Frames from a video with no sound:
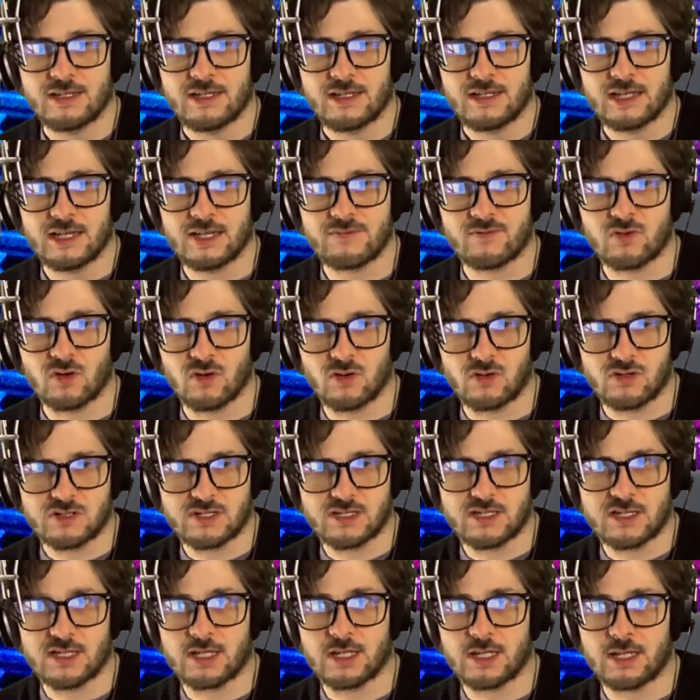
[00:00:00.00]
I've
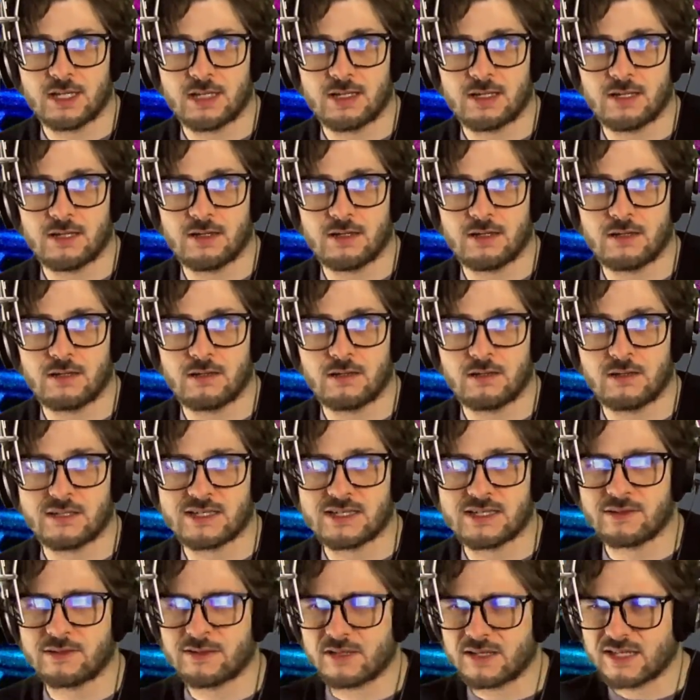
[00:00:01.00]
got, is
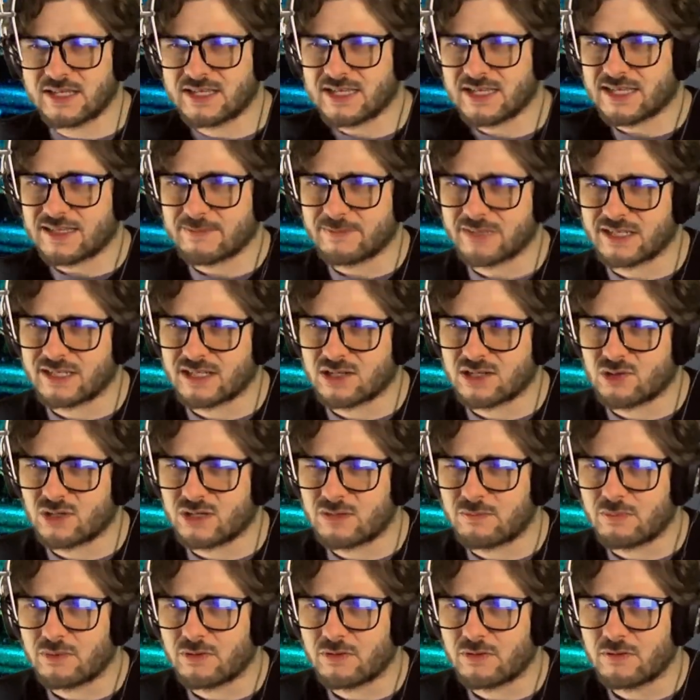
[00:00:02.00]
it 30 centimetre
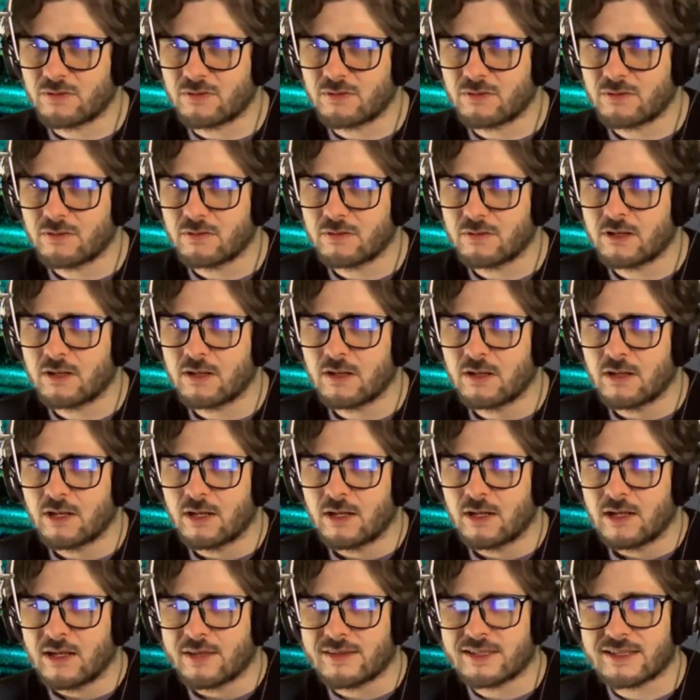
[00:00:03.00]
strip?
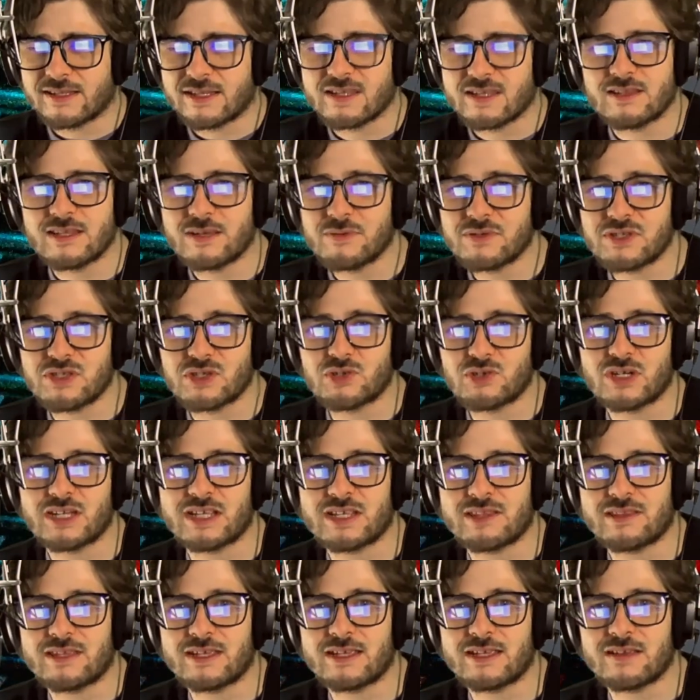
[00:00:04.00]
I think that was the
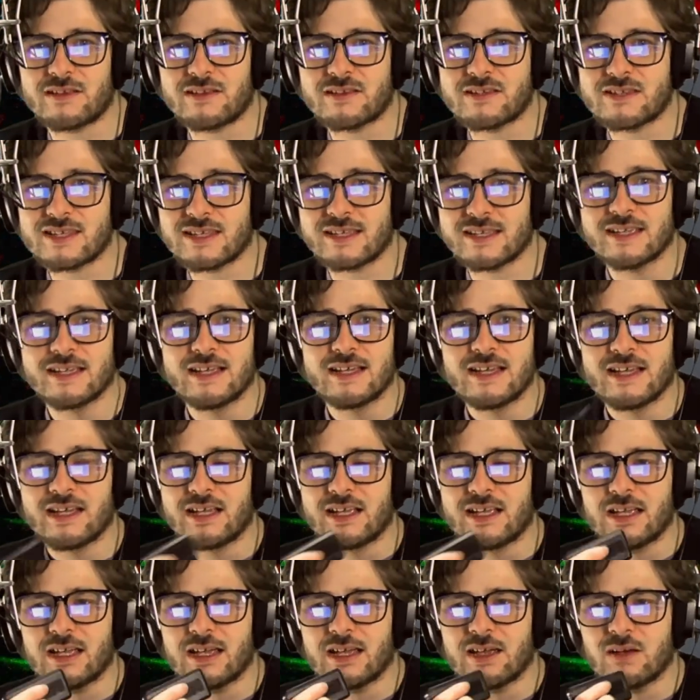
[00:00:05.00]
tricky thing, because it's like,
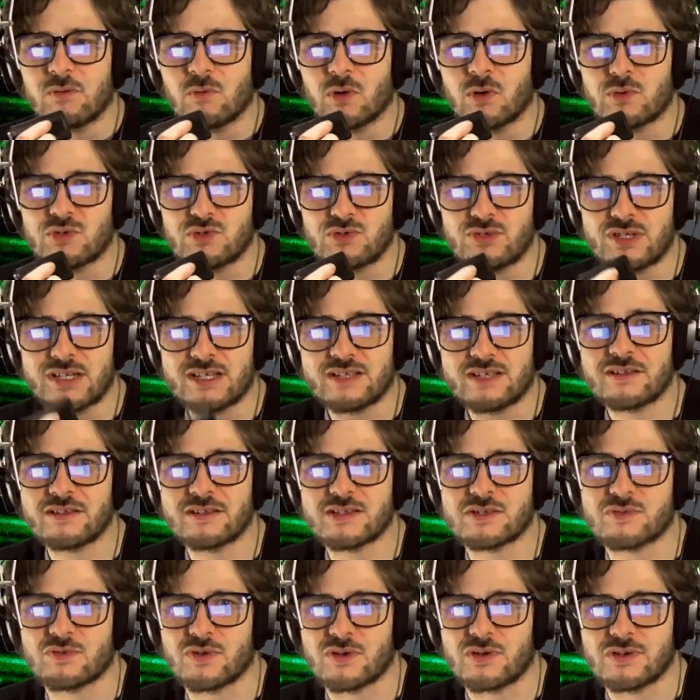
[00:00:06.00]
what was
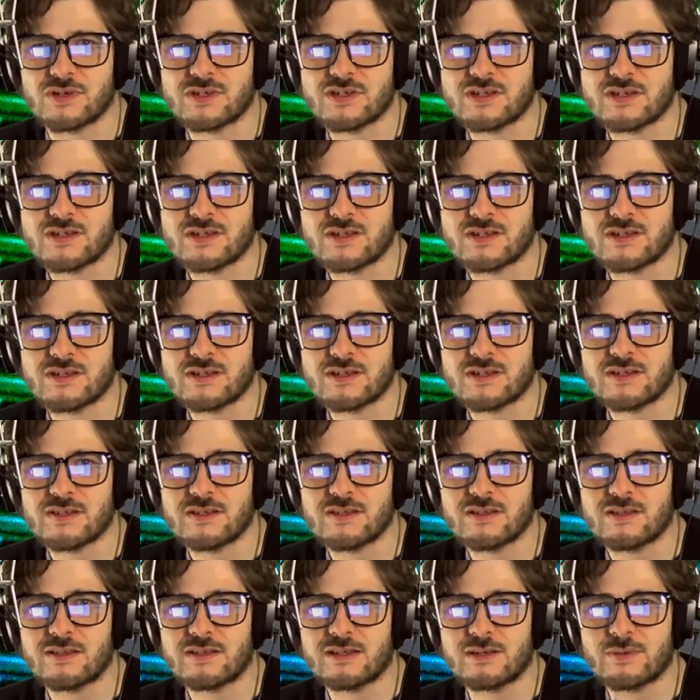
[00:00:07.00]
ridiculous was
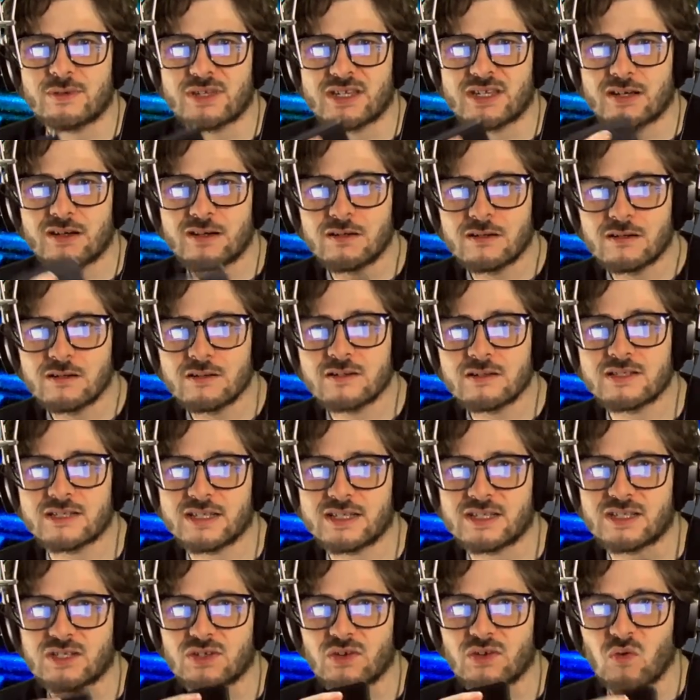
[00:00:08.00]
that it was
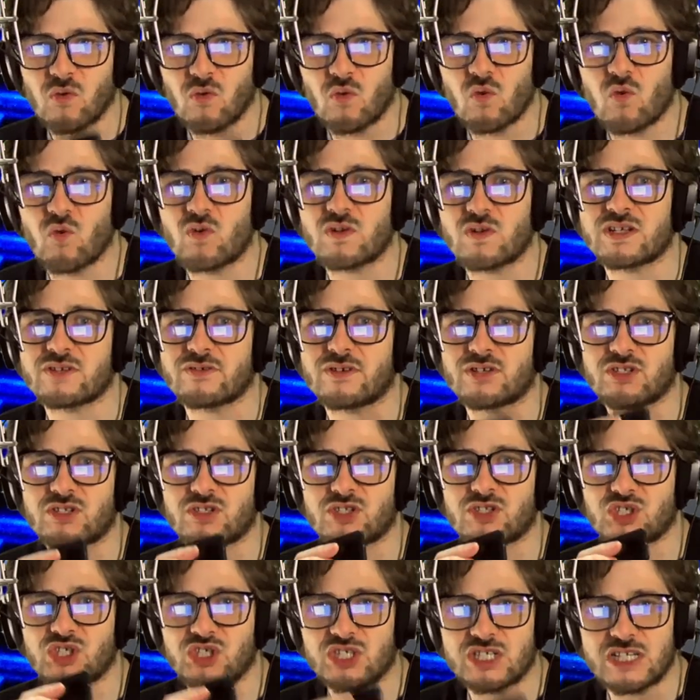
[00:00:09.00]
harder to order a
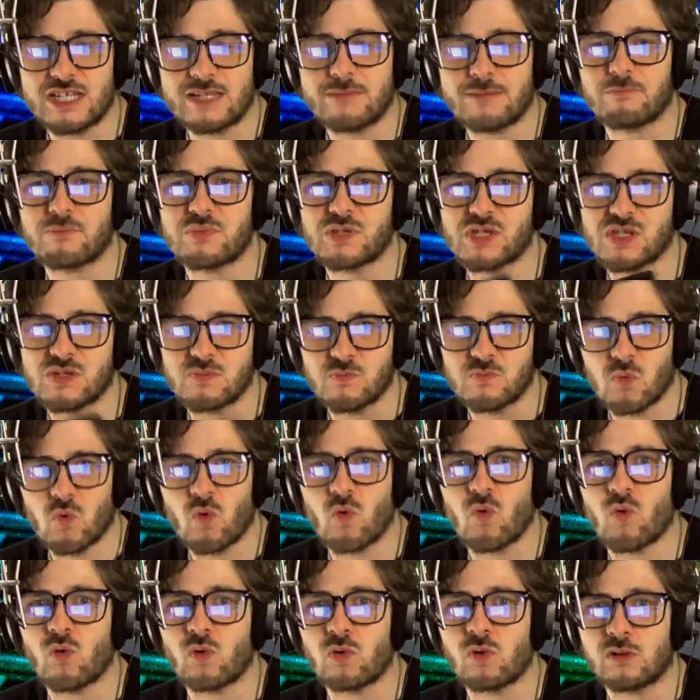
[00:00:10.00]
cheap,
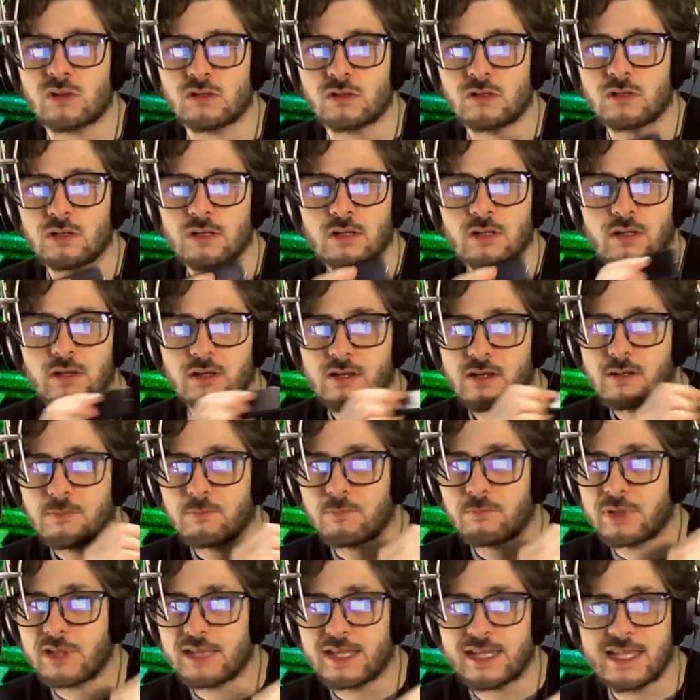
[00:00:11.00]
small,
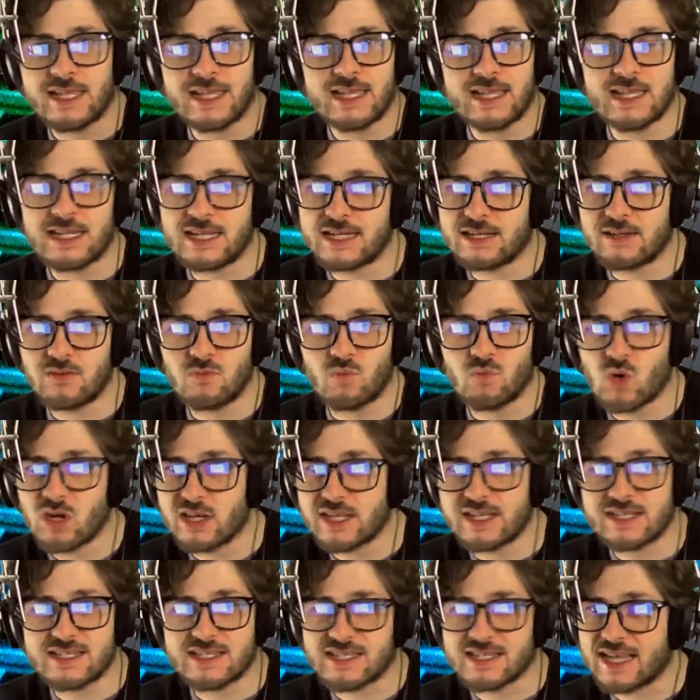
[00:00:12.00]
plain
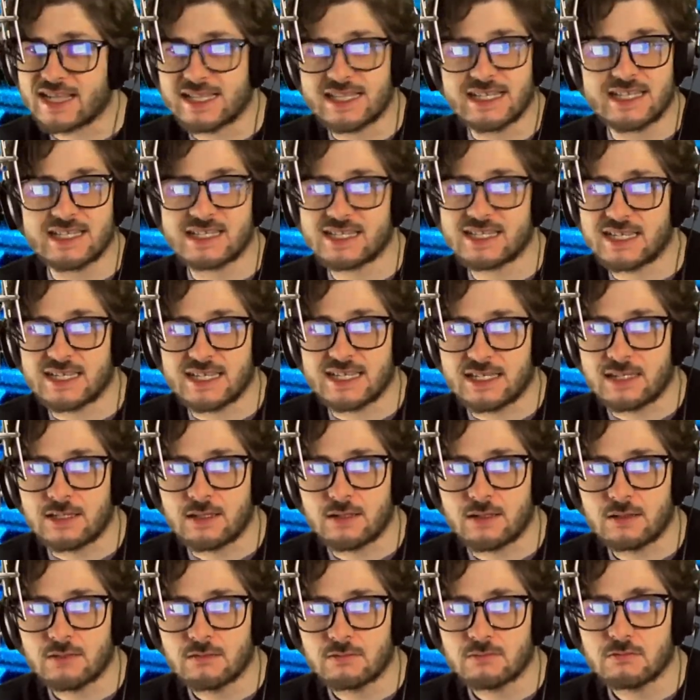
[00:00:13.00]
white LED.
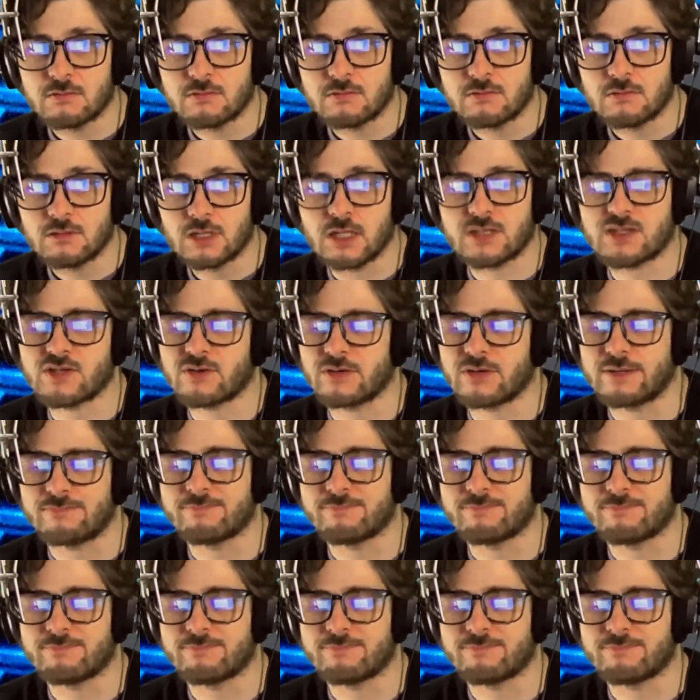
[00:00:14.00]
Sorry,